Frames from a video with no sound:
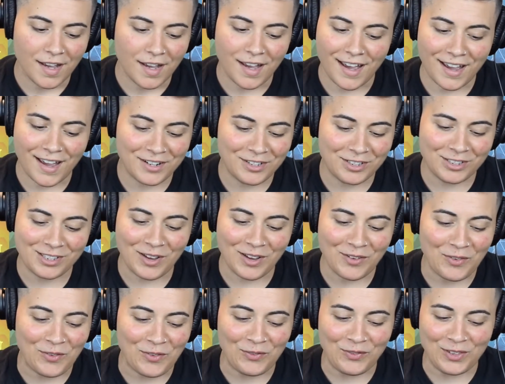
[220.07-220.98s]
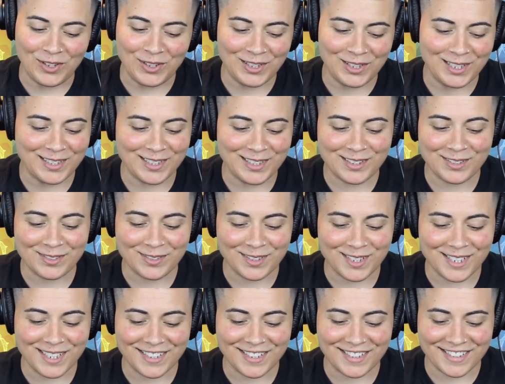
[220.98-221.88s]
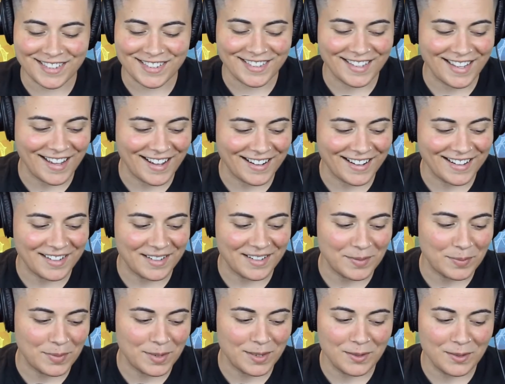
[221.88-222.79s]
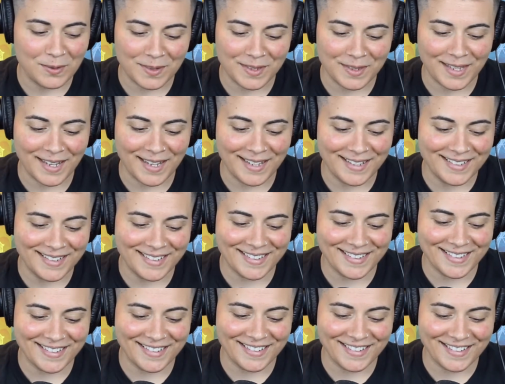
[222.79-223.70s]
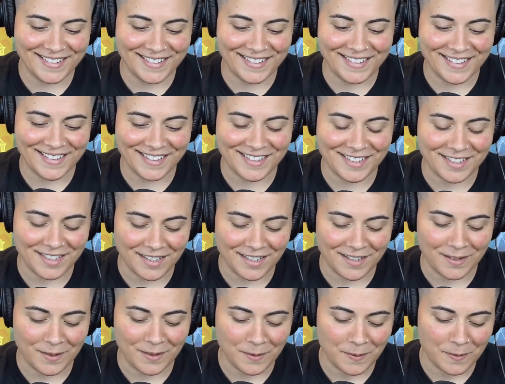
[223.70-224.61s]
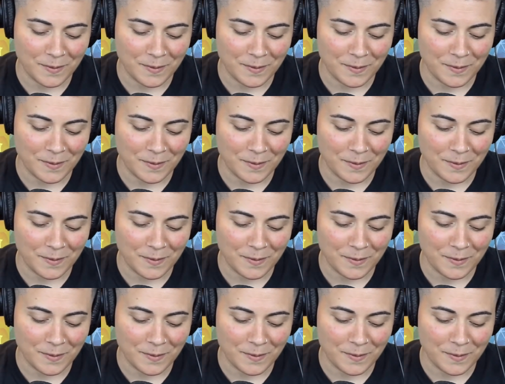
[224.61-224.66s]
I just have a feeling this reading is not gonna be doing that. Let's see.